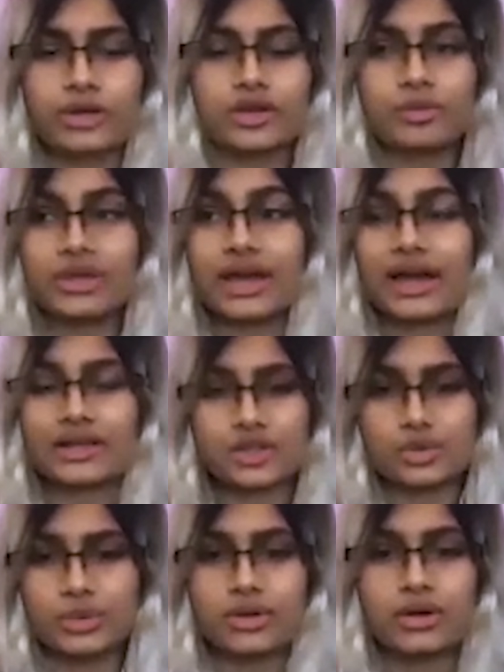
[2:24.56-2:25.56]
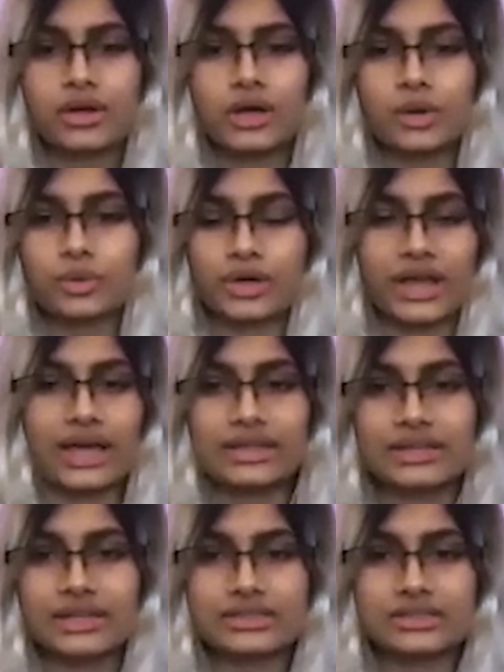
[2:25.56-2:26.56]
it could be actual
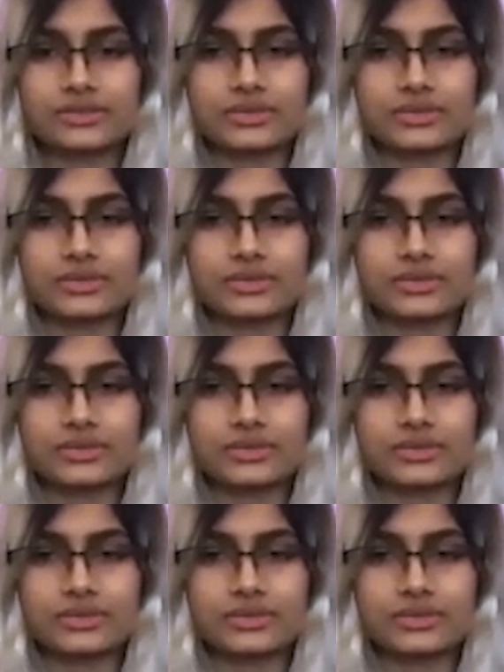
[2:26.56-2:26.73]
realities